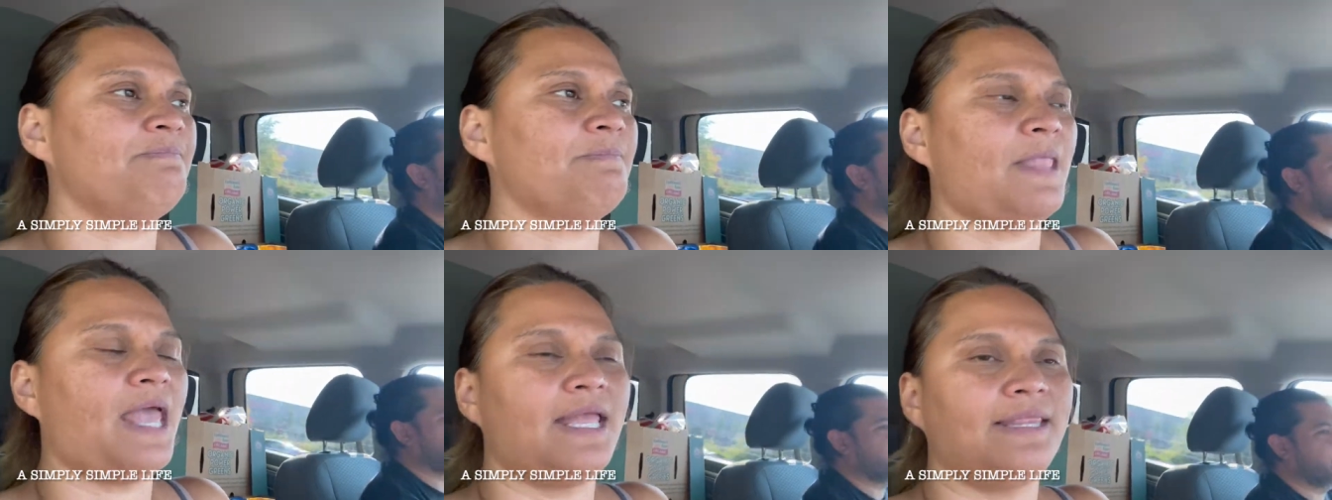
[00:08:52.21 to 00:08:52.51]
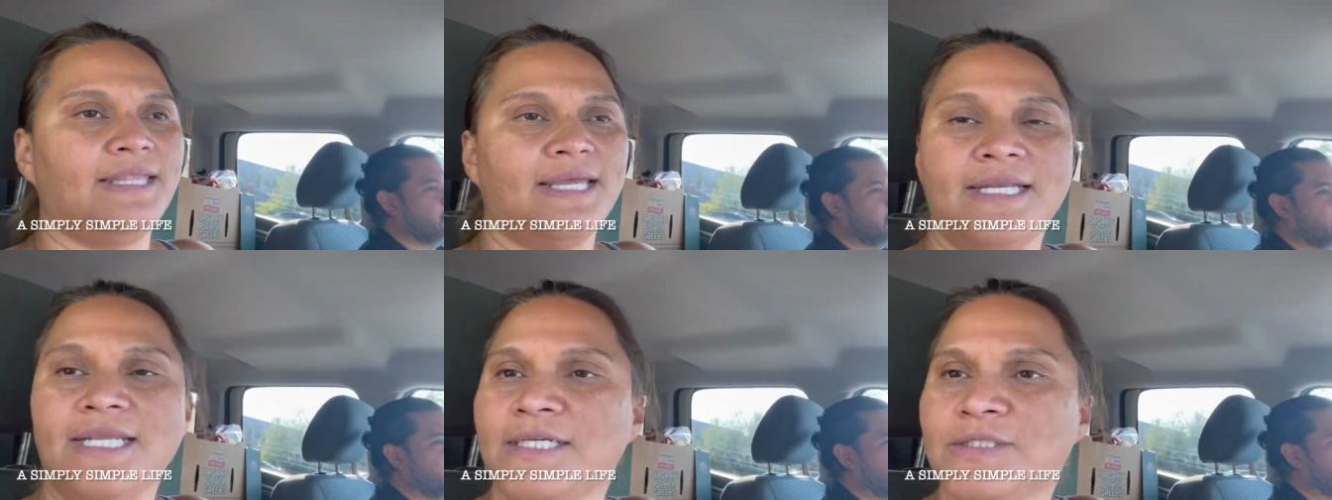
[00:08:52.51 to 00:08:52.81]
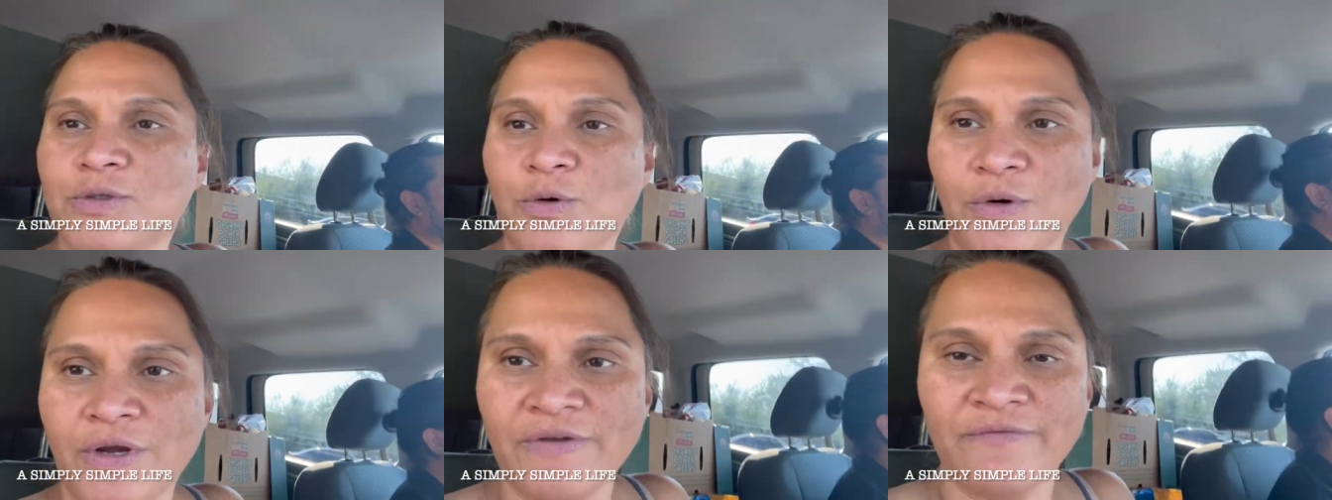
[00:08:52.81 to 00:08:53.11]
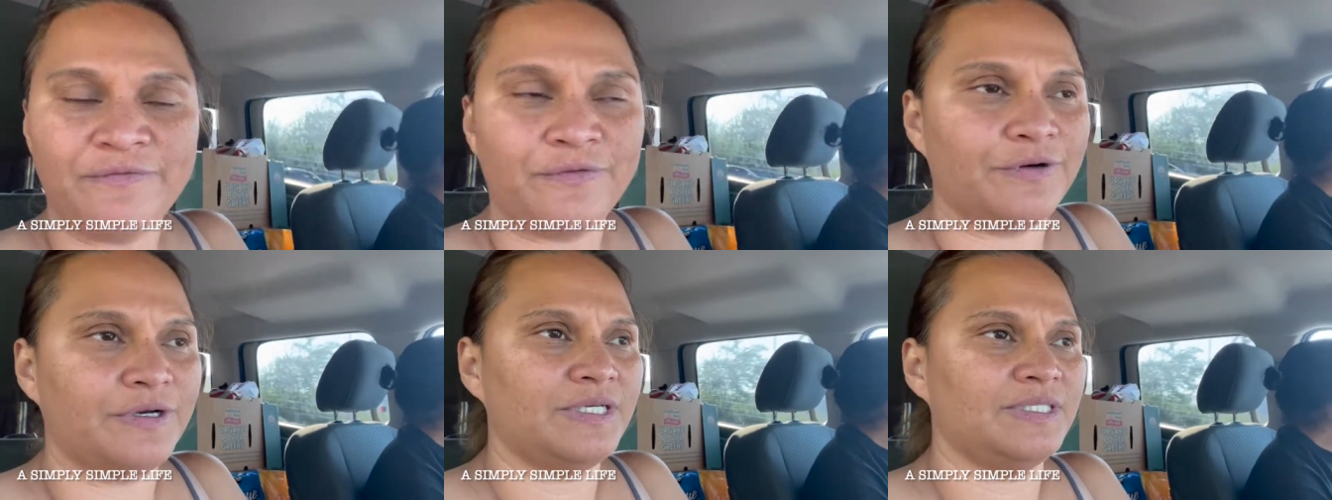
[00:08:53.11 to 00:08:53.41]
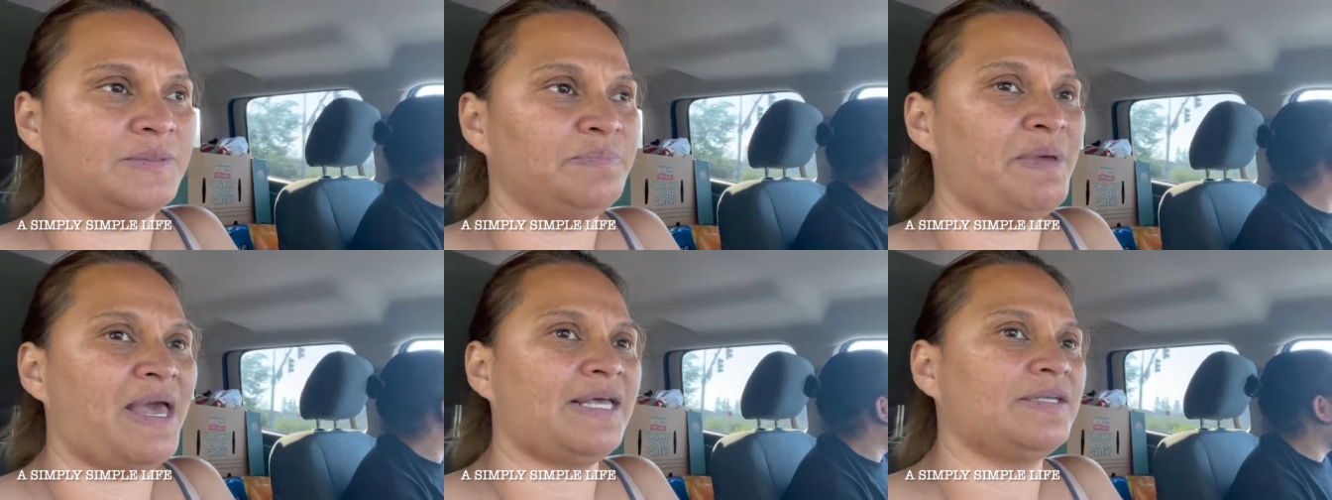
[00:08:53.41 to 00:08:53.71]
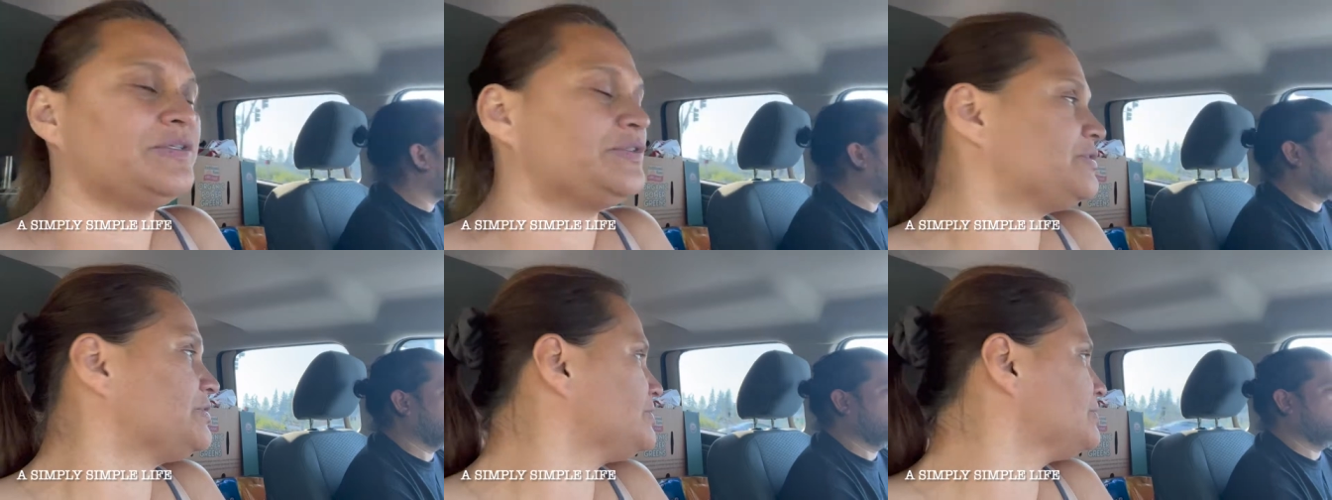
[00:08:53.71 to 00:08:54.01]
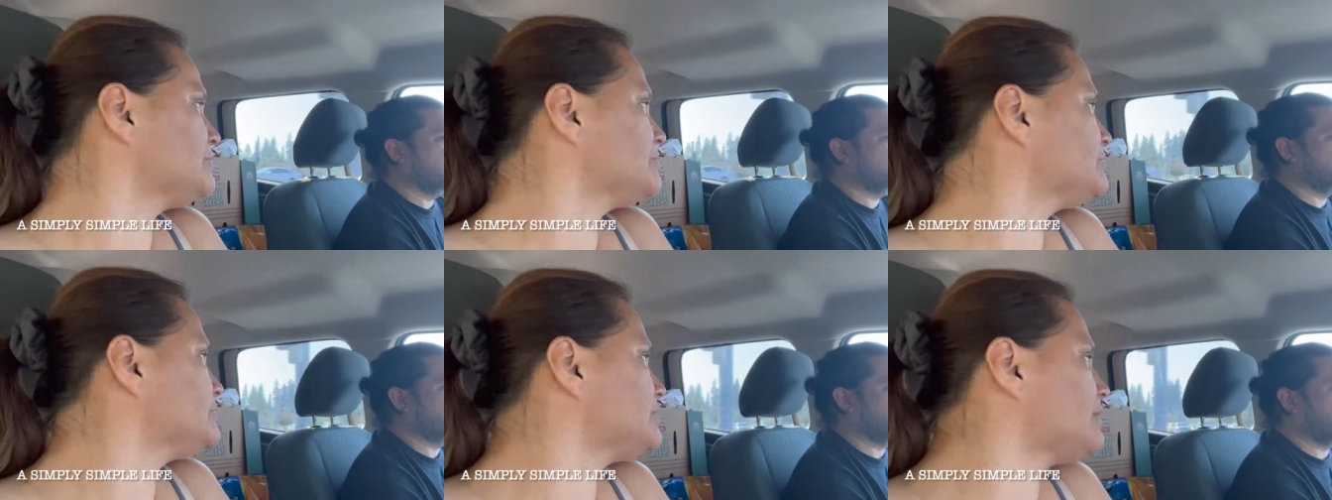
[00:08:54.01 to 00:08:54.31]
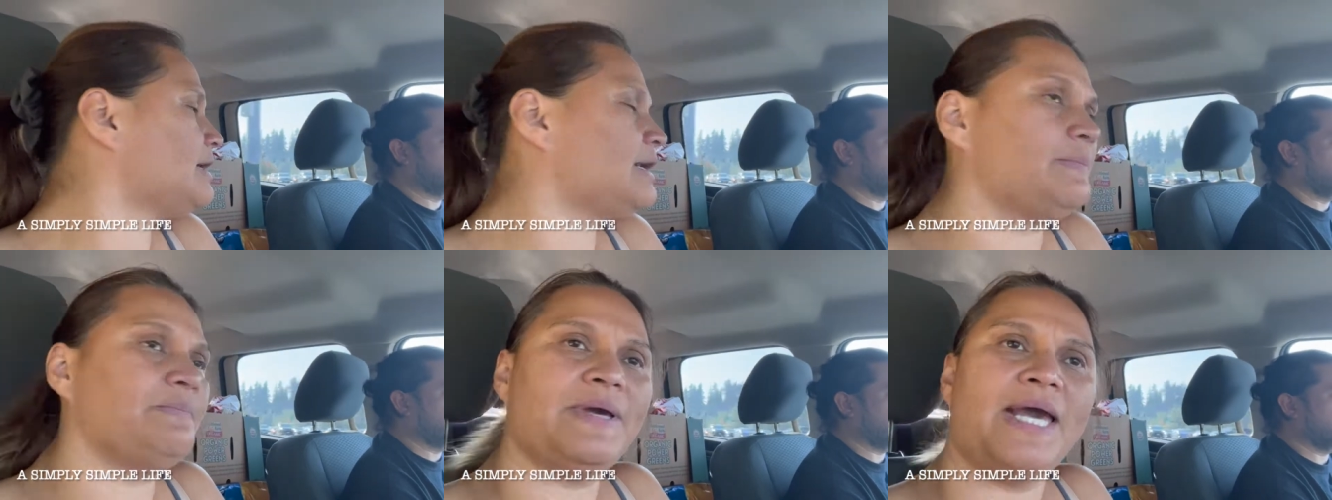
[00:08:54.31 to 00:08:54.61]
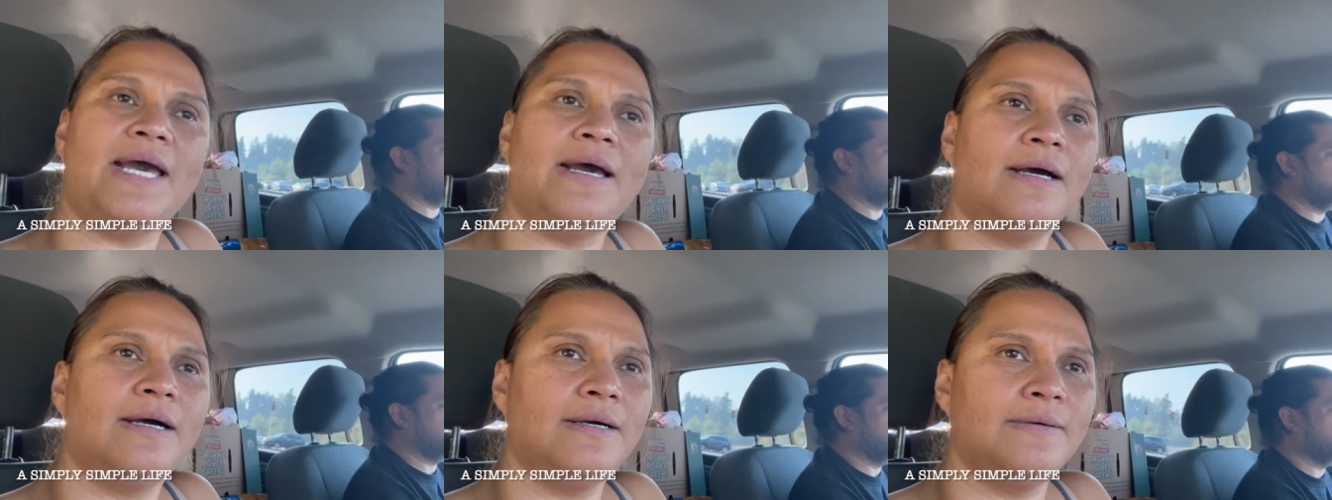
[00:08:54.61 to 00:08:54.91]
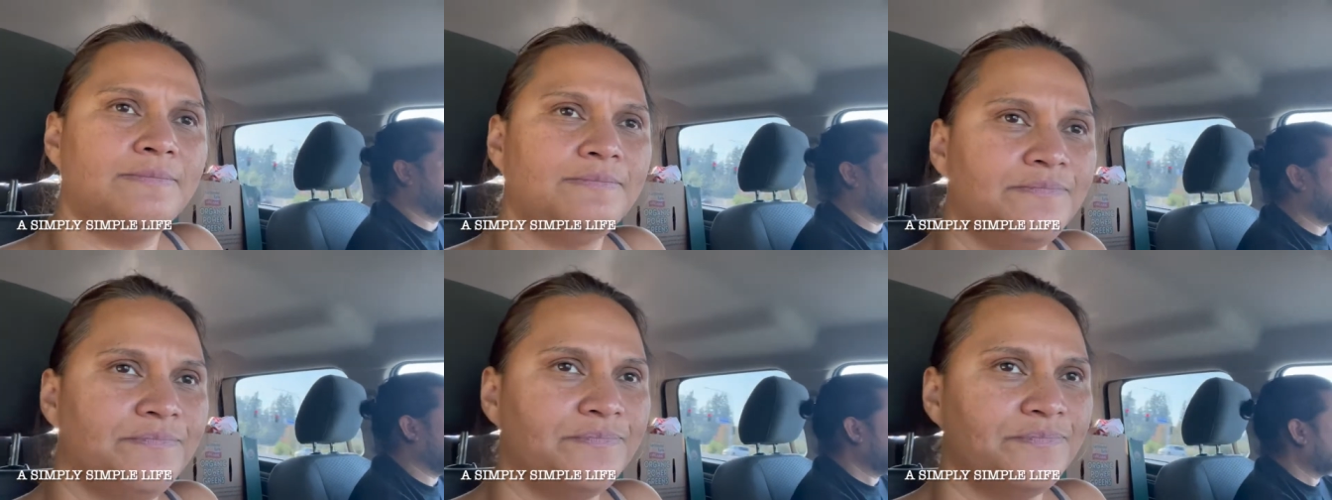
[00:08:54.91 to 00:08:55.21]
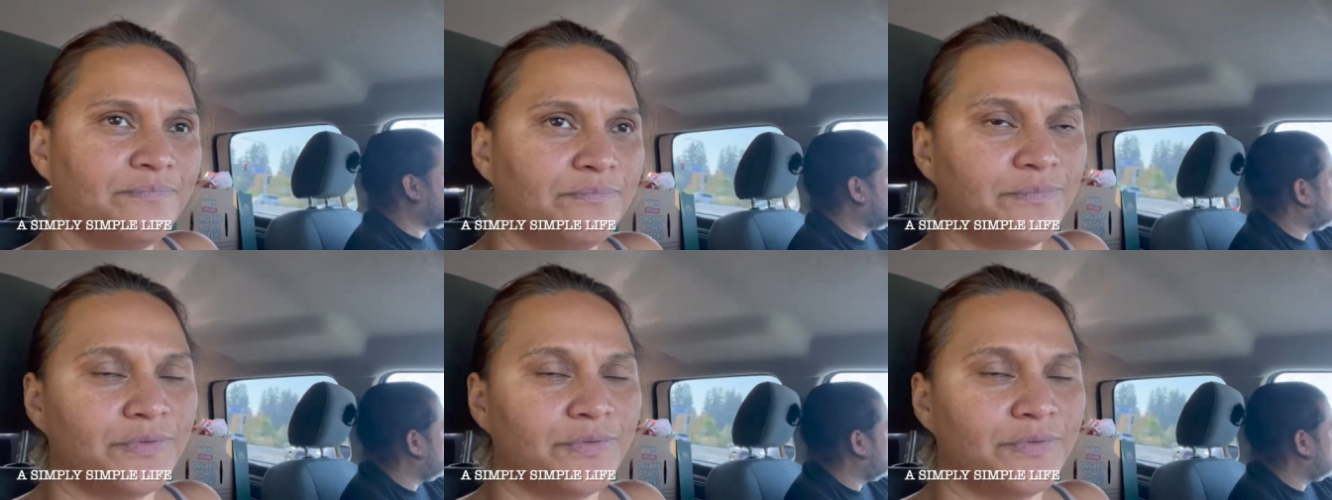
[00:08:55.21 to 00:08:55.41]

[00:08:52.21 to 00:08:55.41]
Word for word: and then he's going for his master's um, um,